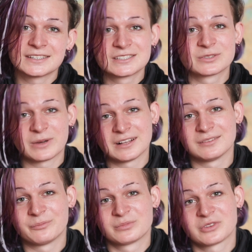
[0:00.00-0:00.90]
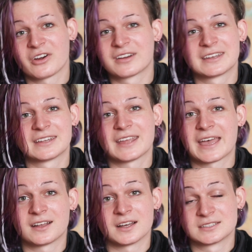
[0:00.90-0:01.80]
is, well, targeted
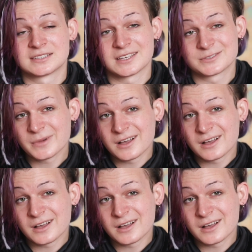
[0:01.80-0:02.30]
at us as